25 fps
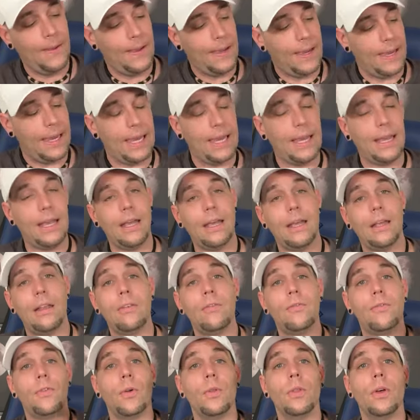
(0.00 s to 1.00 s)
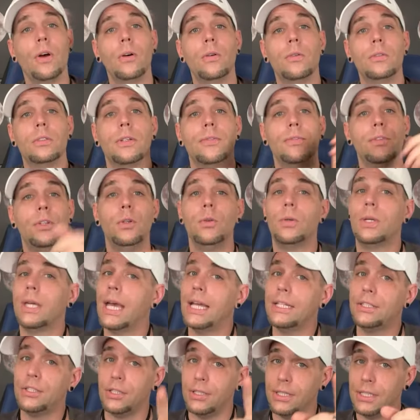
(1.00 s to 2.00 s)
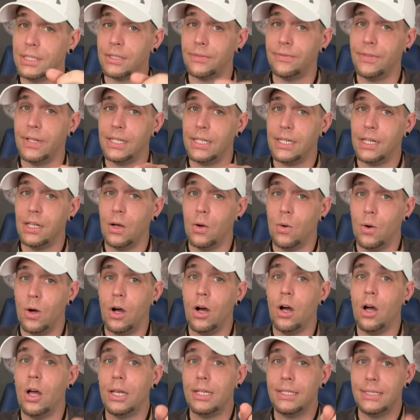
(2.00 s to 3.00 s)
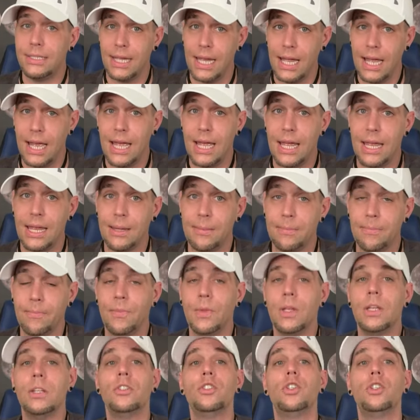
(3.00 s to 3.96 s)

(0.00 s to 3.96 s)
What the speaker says: And for those of you catching this video on time,